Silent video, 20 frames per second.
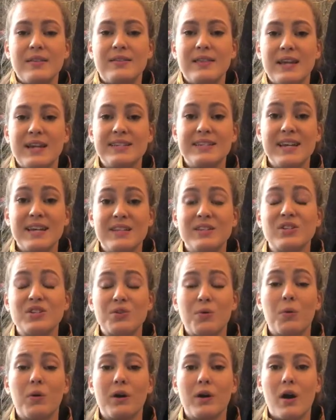that is in
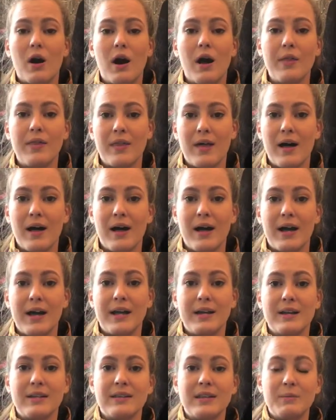store,
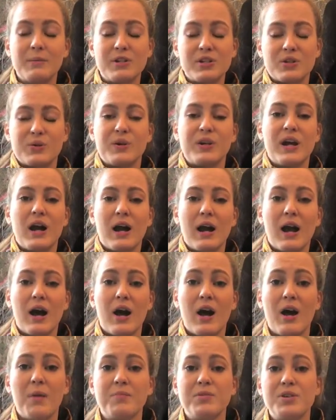online,
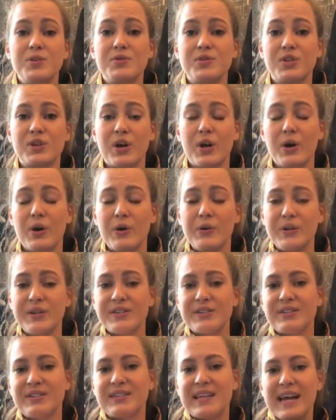libbystory.com. Use the code
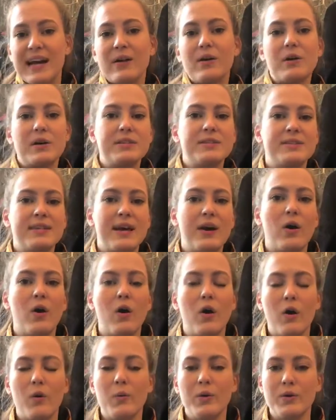sale on sale,
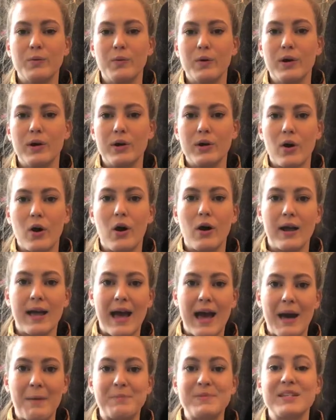all one word, all
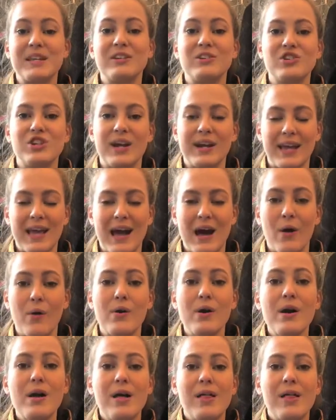caps at checkout.